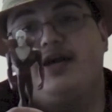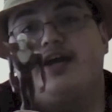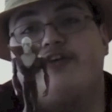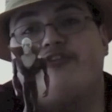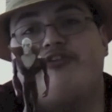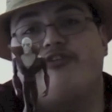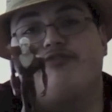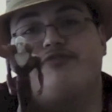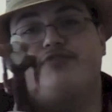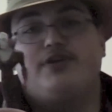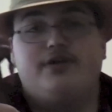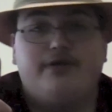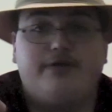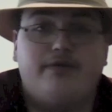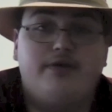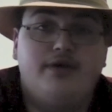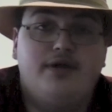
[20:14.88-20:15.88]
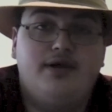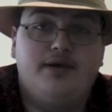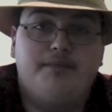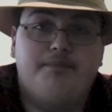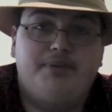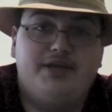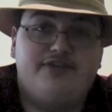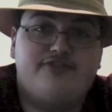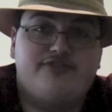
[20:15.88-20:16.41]
action figure,
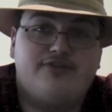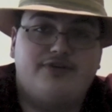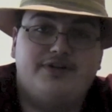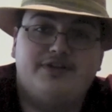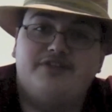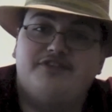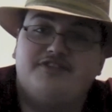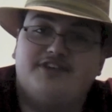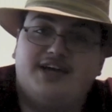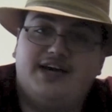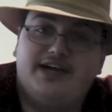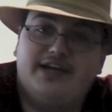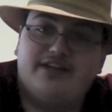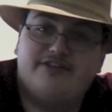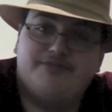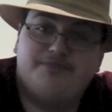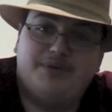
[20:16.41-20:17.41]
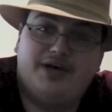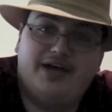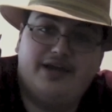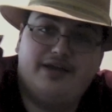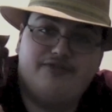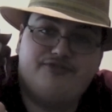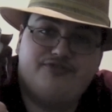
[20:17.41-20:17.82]
based on designs by